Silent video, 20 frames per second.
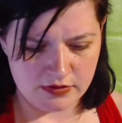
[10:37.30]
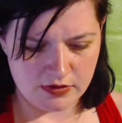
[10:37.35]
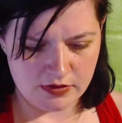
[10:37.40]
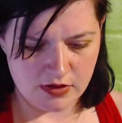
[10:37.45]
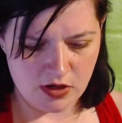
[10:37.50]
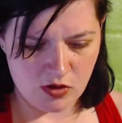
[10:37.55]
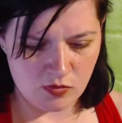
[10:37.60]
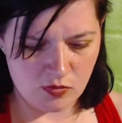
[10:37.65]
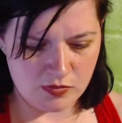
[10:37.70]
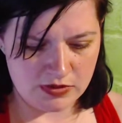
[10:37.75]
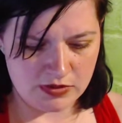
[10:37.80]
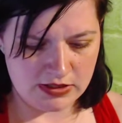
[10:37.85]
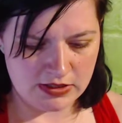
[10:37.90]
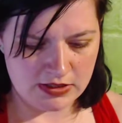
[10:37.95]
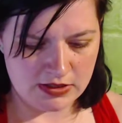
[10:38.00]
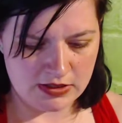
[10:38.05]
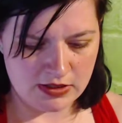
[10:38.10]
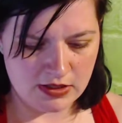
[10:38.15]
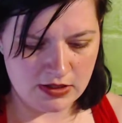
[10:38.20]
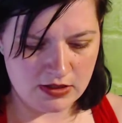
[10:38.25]
Open
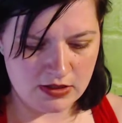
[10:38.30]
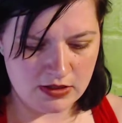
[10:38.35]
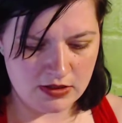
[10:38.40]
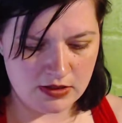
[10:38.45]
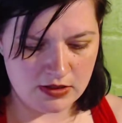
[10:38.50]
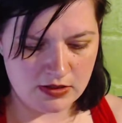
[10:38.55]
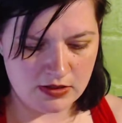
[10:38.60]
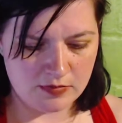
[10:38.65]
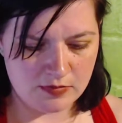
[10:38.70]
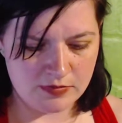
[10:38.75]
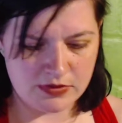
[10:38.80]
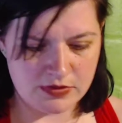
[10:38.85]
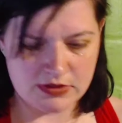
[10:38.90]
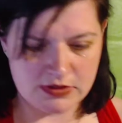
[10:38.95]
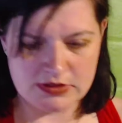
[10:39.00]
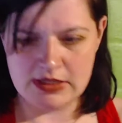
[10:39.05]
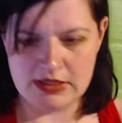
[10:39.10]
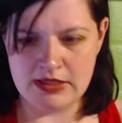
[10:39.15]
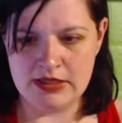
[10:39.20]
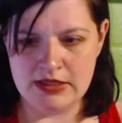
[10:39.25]
it up. There's
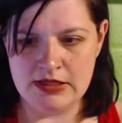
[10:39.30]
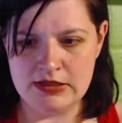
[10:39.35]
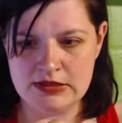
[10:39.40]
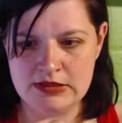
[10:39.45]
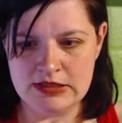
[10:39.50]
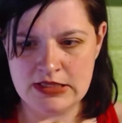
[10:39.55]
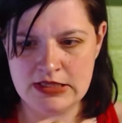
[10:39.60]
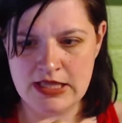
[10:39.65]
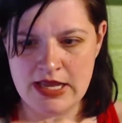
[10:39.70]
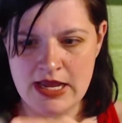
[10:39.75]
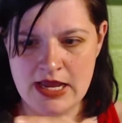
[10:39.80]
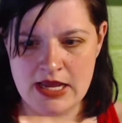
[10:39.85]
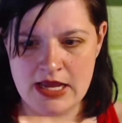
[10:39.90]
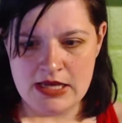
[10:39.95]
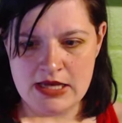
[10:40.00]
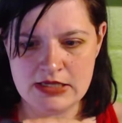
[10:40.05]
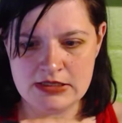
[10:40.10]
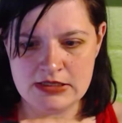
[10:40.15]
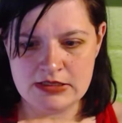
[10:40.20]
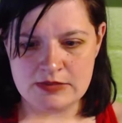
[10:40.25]
like a little
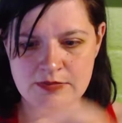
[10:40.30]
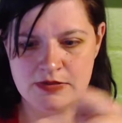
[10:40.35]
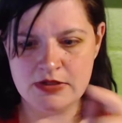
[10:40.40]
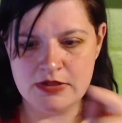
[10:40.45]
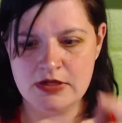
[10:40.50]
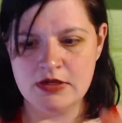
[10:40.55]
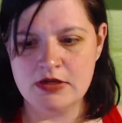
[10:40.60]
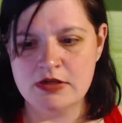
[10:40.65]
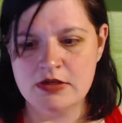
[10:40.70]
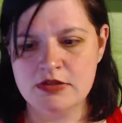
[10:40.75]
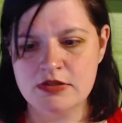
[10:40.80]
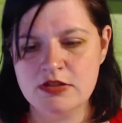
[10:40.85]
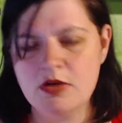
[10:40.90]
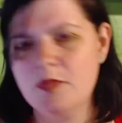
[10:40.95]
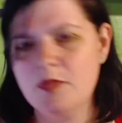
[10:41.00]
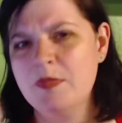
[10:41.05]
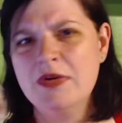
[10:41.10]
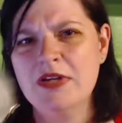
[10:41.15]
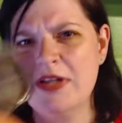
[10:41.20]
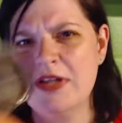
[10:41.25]
clasp. So you
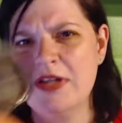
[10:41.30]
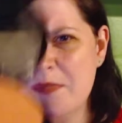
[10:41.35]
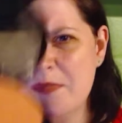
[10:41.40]
open it up,